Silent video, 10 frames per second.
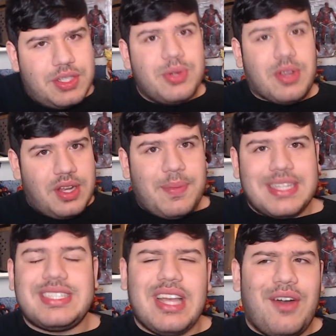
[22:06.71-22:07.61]
do good
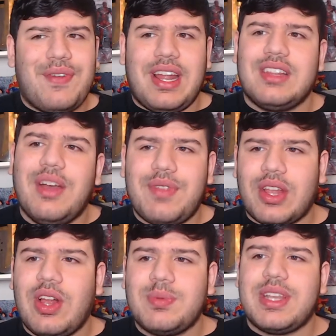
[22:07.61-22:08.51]
myself and I love the
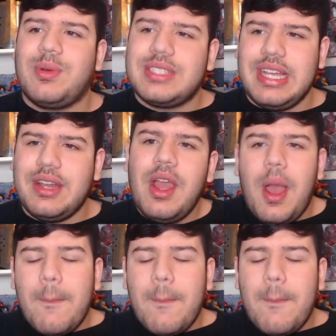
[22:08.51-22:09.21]
clubs I was in,